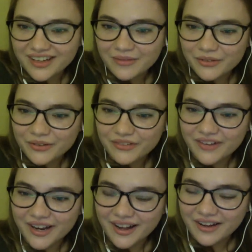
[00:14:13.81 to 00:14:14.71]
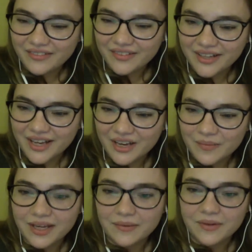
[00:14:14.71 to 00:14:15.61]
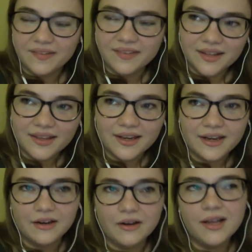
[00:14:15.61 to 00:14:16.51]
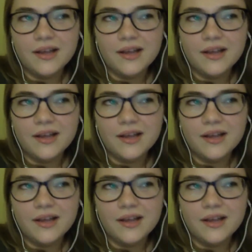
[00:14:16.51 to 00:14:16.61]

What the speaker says: up sort of right out of the gate, being able to sit there,